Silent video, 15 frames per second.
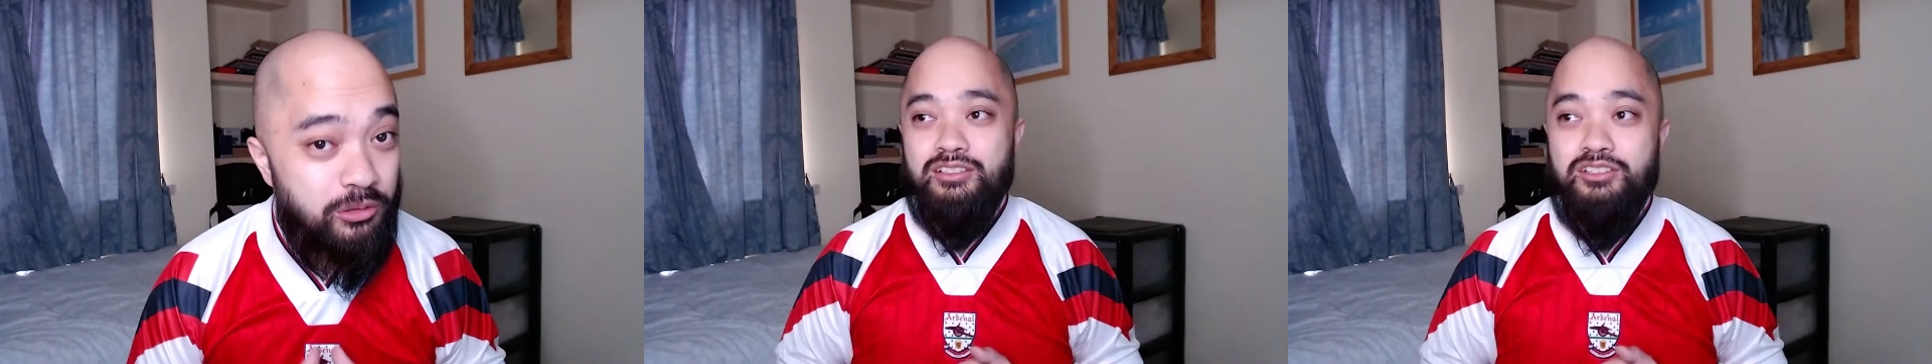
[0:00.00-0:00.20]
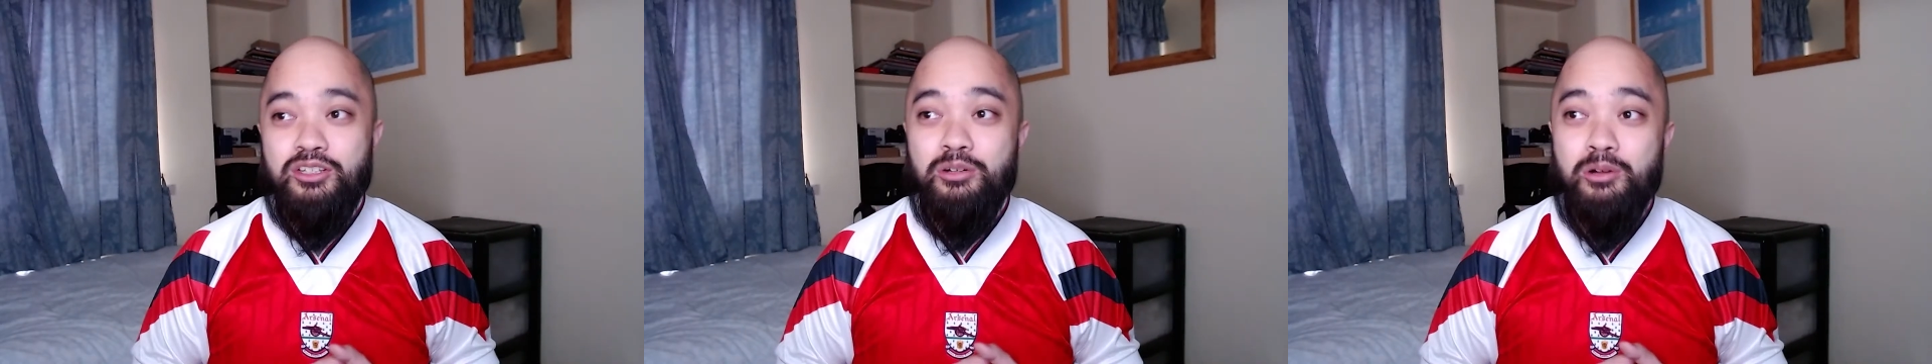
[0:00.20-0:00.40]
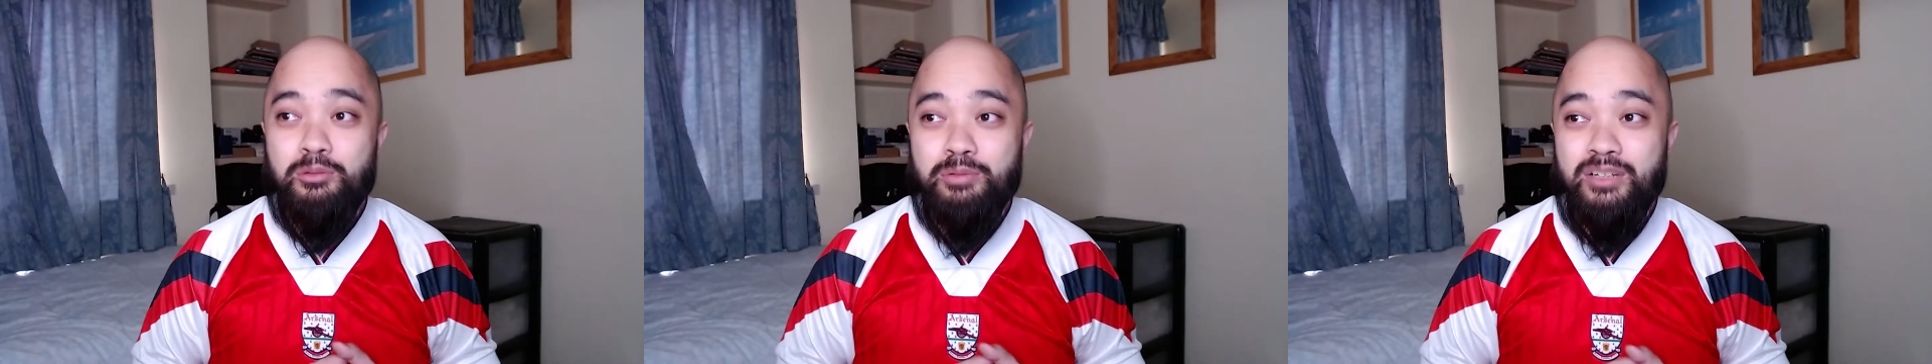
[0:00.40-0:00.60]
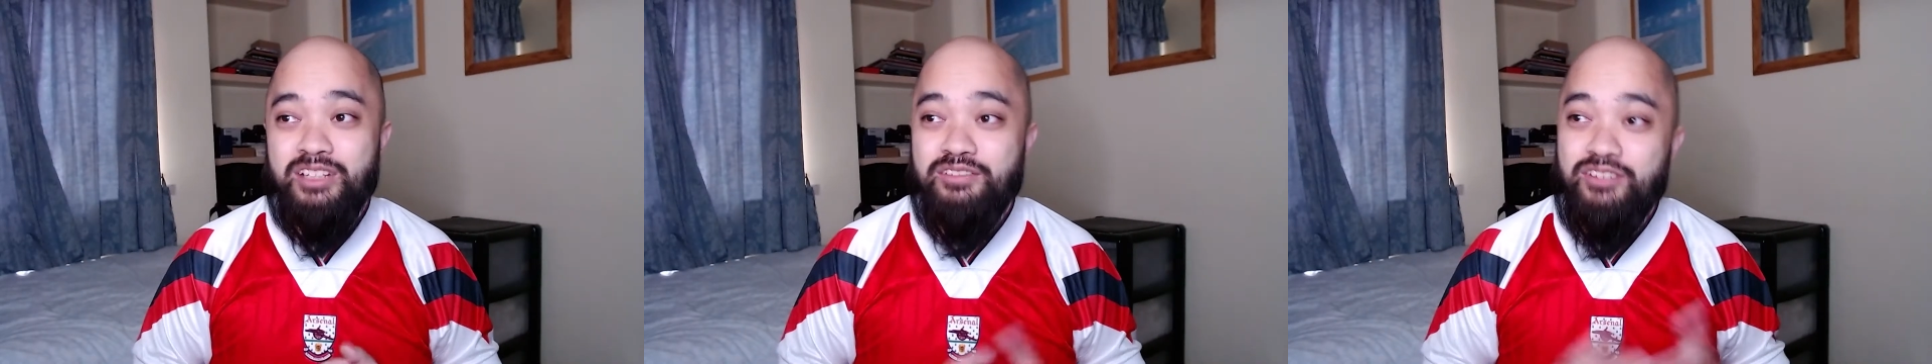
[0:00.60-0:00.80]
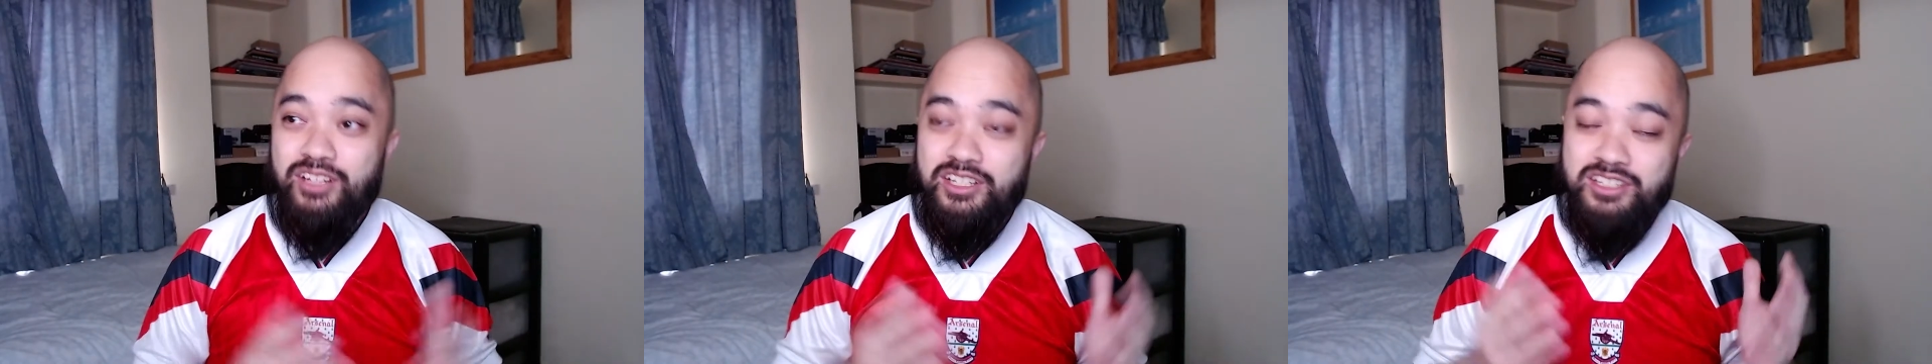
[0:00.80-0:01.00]
So hopefully
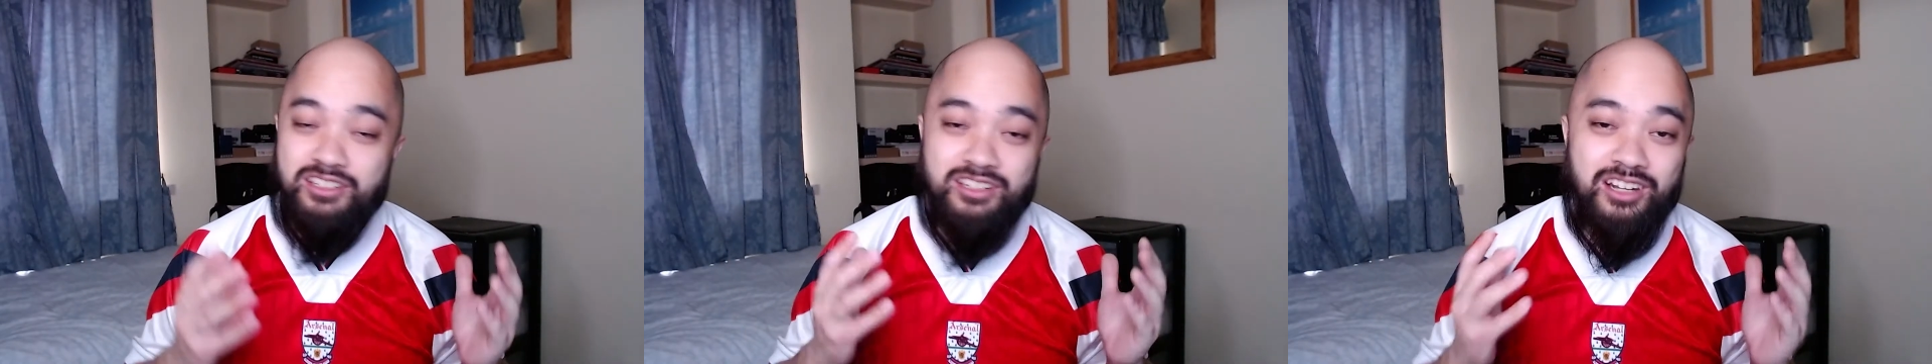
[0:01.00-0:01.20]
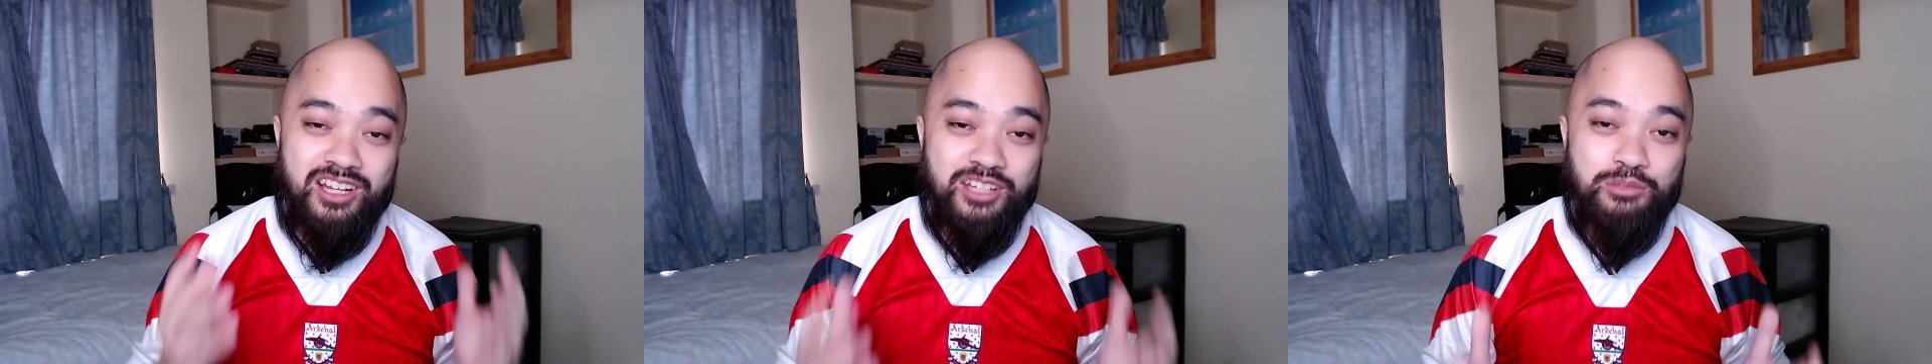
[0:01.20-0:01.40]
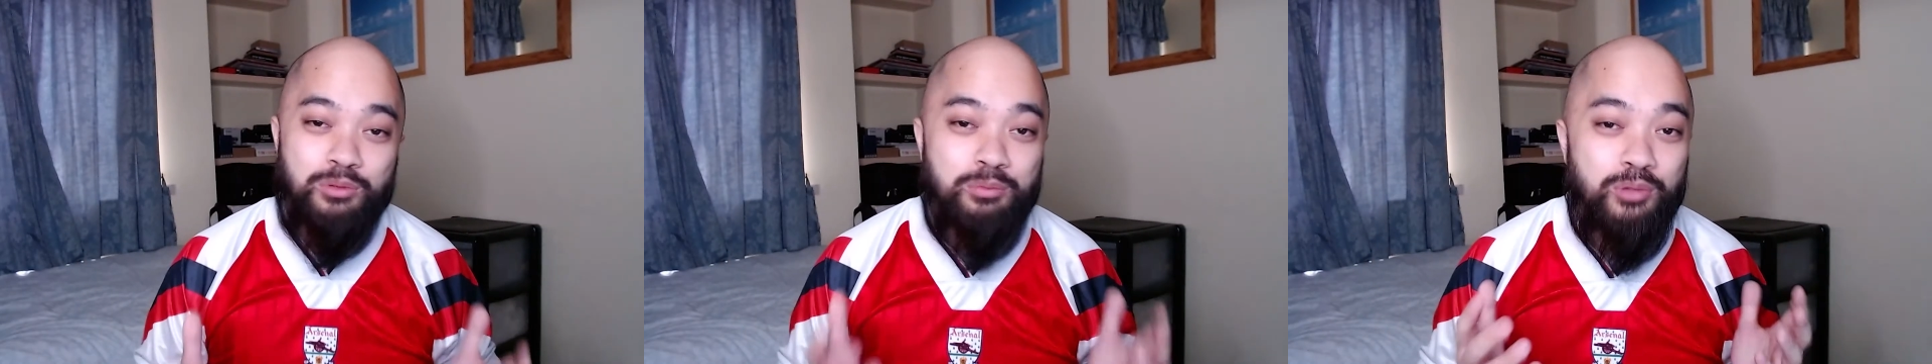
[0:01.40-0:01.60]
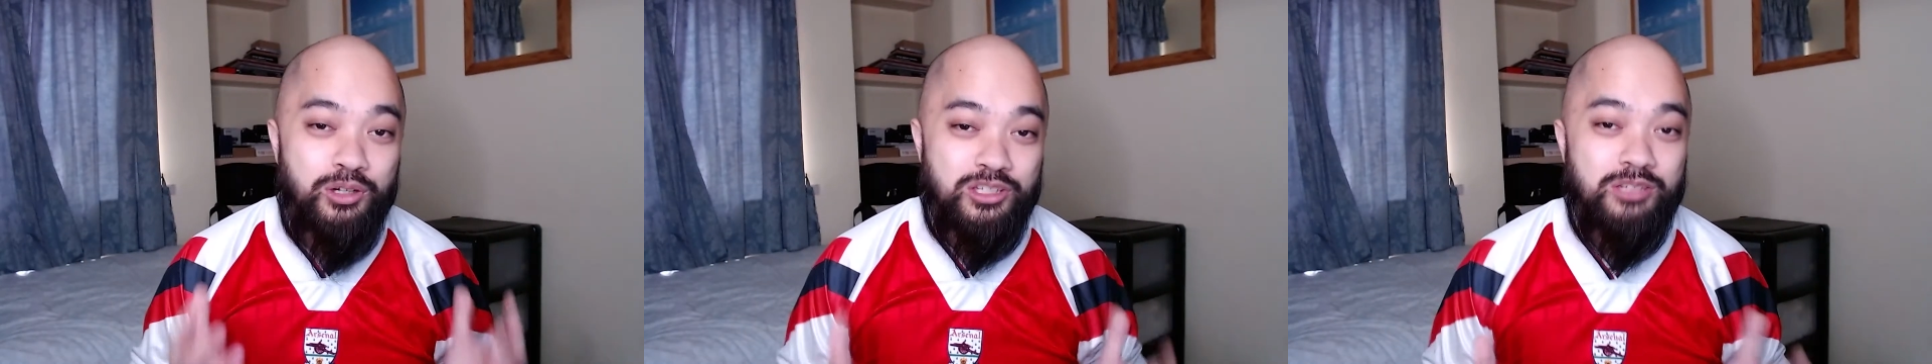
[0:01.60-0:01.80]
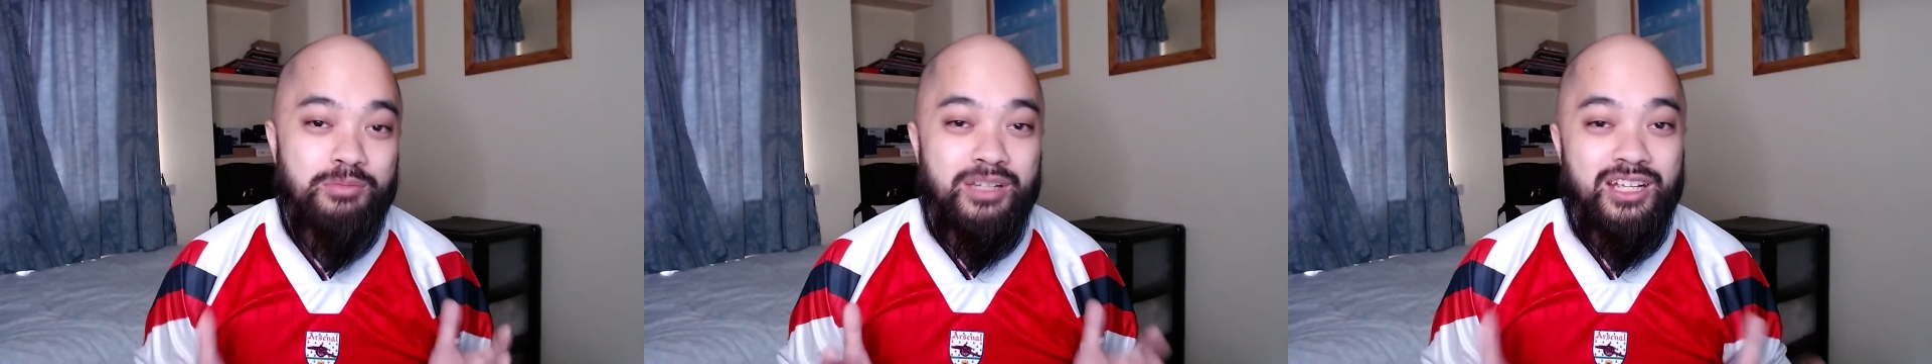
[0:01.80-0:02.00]
finish as high as we
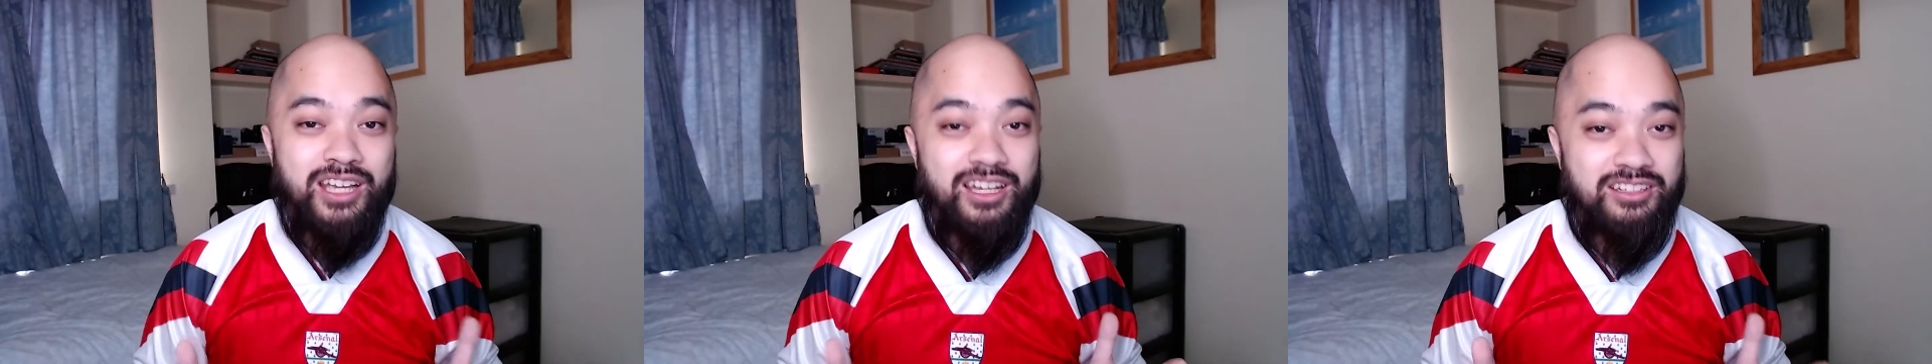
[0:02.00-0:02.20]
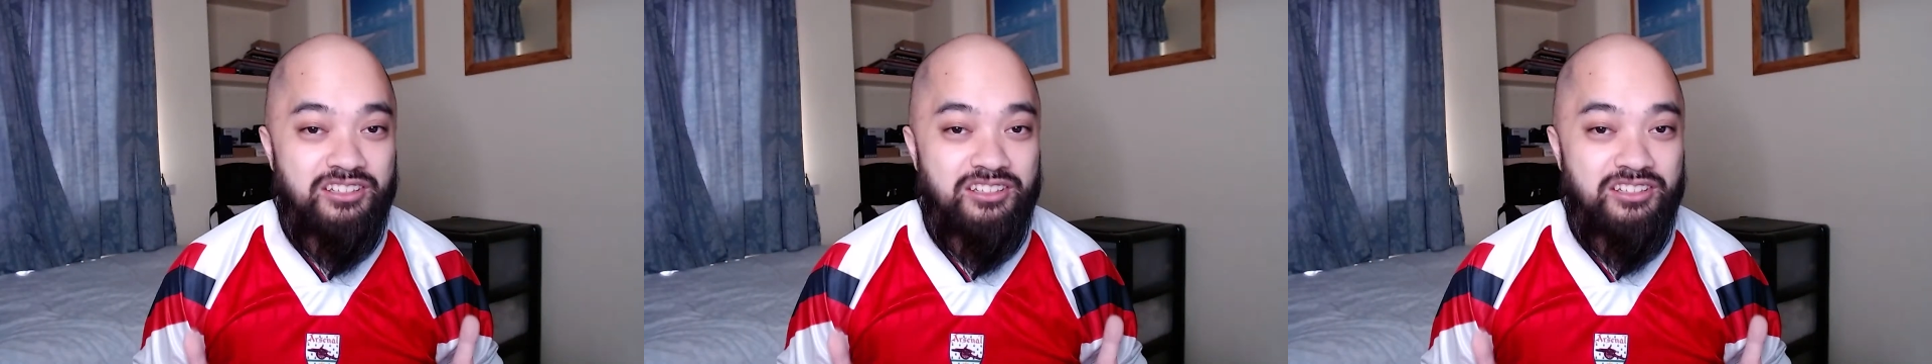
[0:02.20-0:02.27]
possibly can at